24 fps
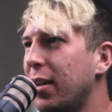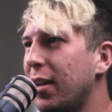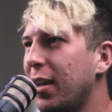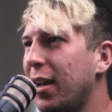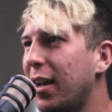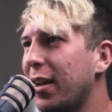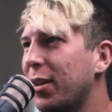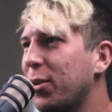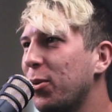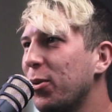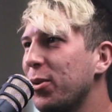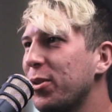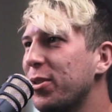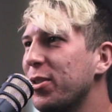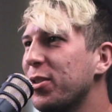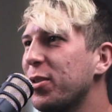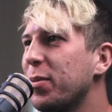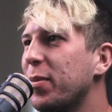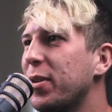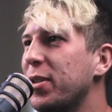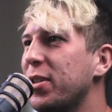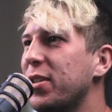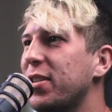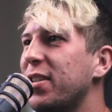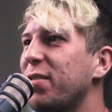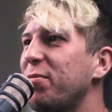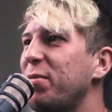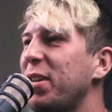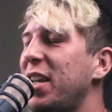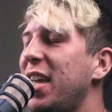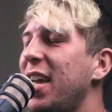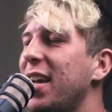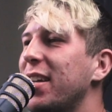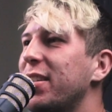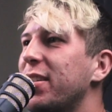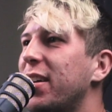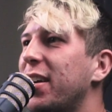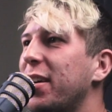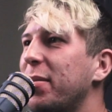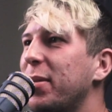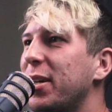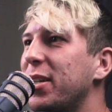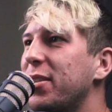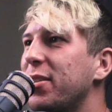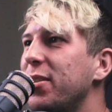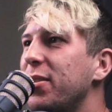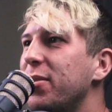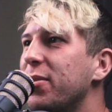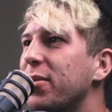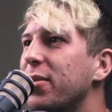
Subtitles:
of course, there's a bunch of stuff we can't talk about too.